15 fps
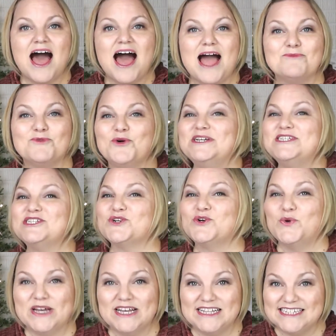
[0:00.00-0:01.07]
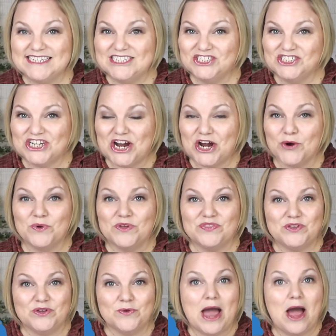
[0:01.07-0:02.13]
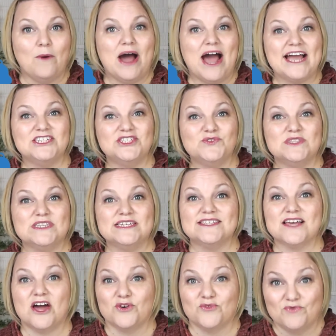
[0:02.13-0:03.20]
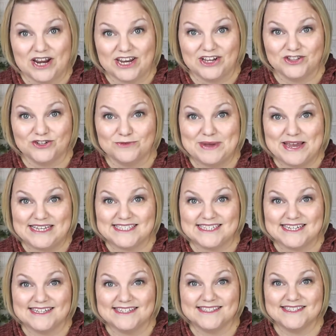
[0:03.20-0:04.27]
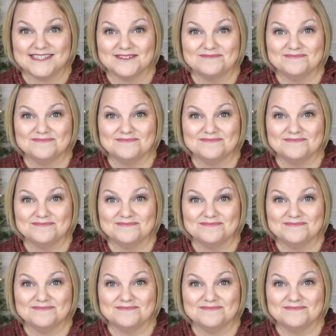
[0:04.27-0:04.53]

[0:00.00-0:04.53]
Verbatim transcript: I'm going to quickly share with you how I do this on a regular basis.